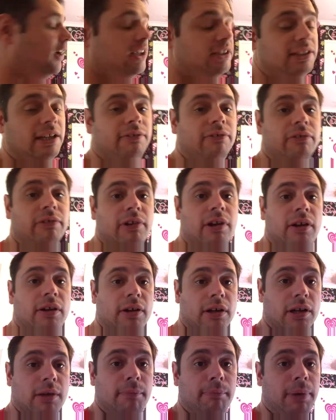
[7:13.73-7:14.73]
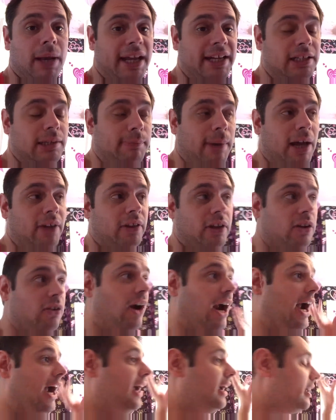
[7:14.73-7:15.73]
first ever complained about the
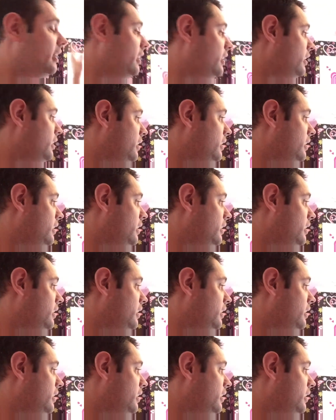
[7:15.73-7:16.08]
crack.